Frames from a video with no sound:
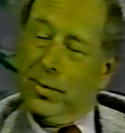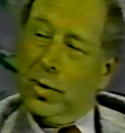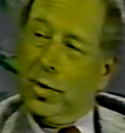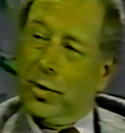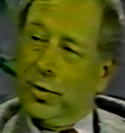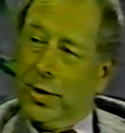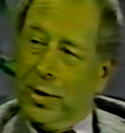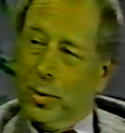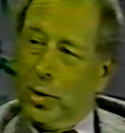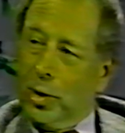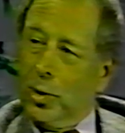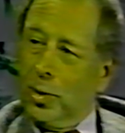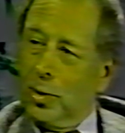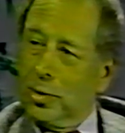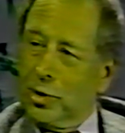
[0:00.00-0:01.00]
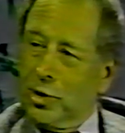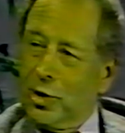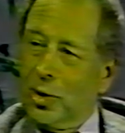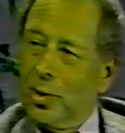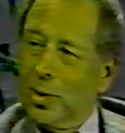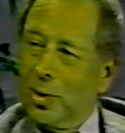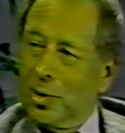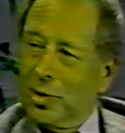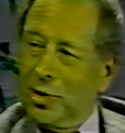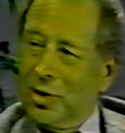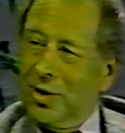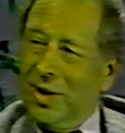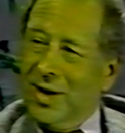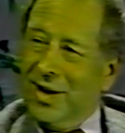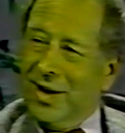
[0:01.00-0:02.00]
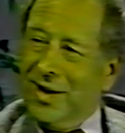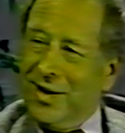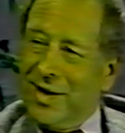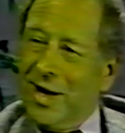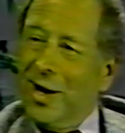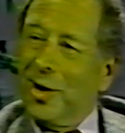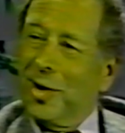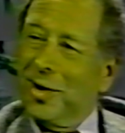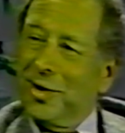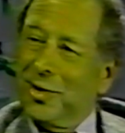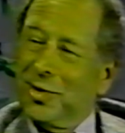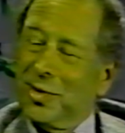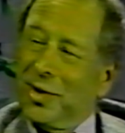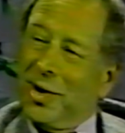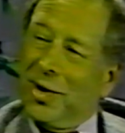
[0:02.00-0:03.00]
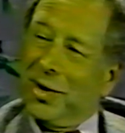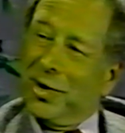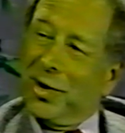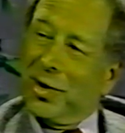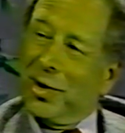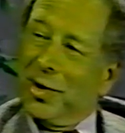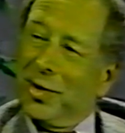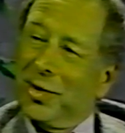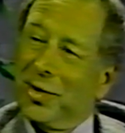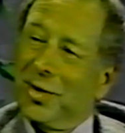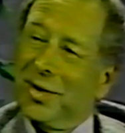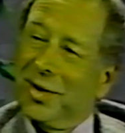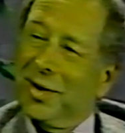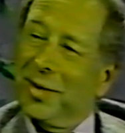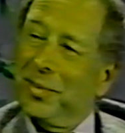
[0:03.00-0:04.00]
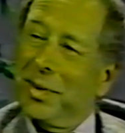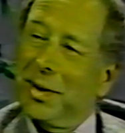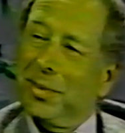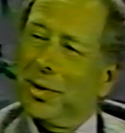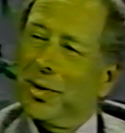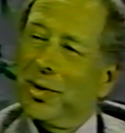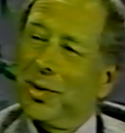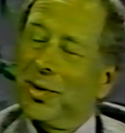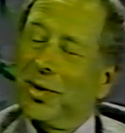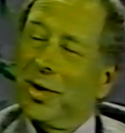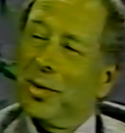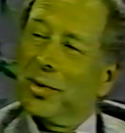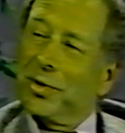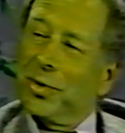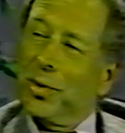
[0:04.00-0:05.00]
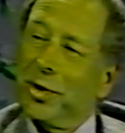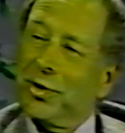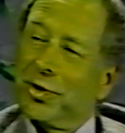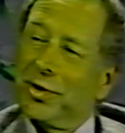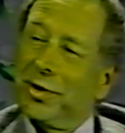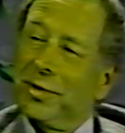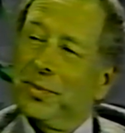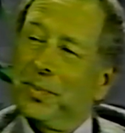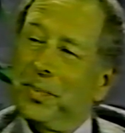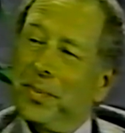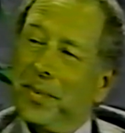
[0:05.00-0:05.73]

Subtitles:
point they were old souls, doubtless, on earth, and people knew there was a wisdom.